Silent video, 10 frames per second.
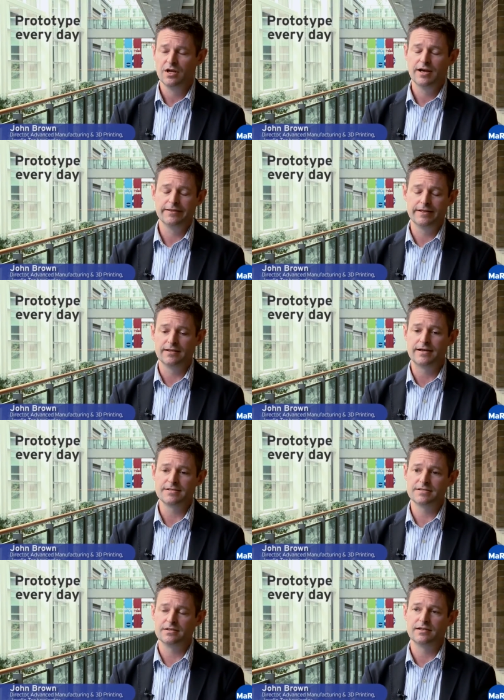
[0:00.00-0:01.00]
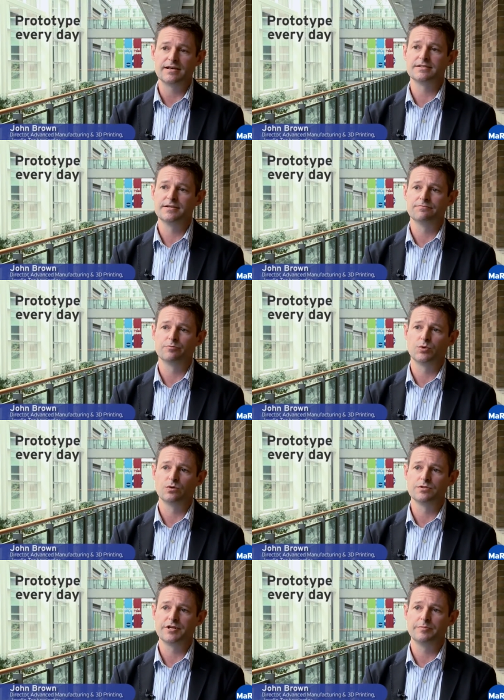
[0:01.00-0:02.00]
And then last, last tip for
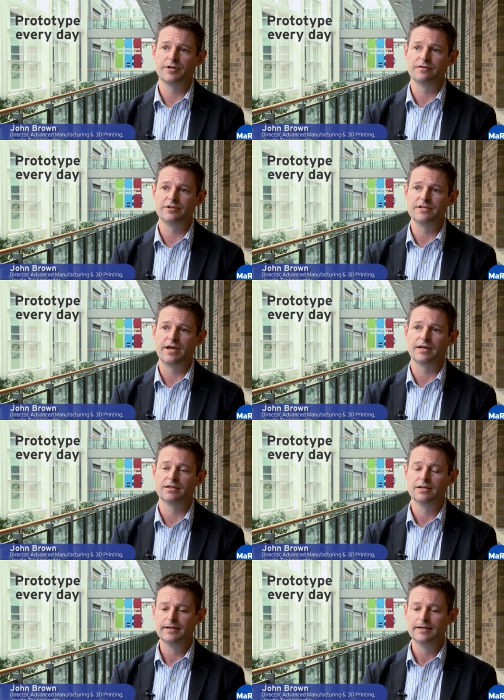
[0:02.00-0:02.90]
prototyping every day.